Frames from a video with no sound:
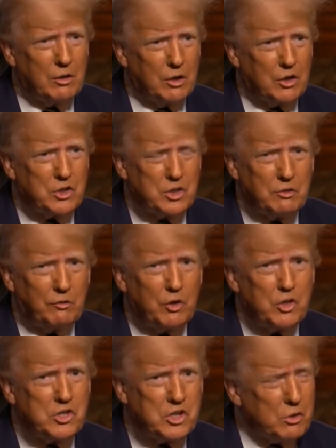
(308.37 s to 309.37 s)
It looks
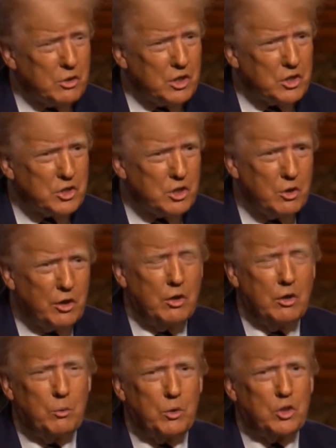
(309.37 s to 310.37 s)
very serious going
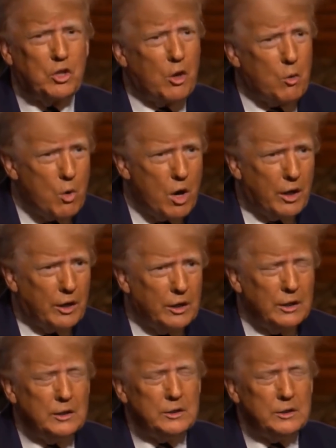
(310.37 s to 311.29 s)
on with Taiwan.